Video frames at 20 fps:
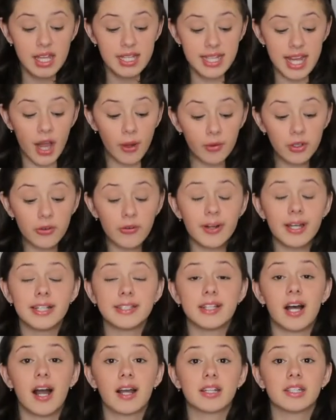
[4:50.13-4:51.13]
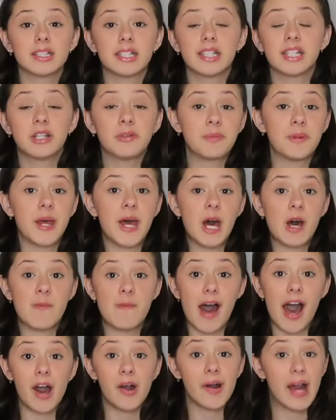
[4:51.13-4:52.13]
now we're going to talk a little bit
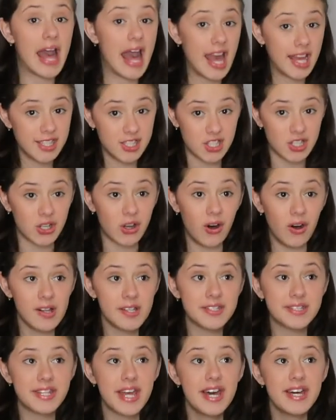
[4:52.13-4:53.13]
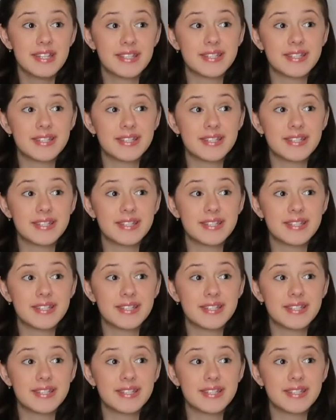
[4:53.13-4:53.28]
about edge calls.